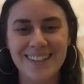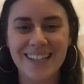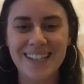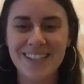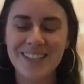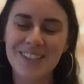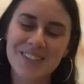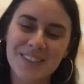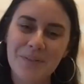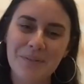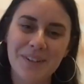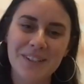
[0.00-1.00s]
thank you
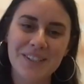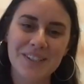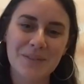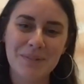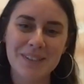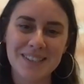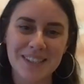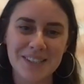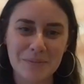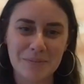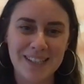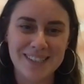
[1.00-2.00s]
so much. It's been such
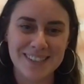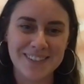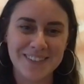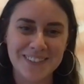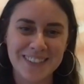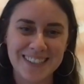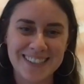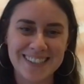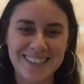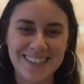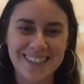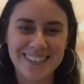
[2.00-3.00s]
a pleasure talking to
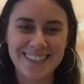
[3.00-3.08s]
you.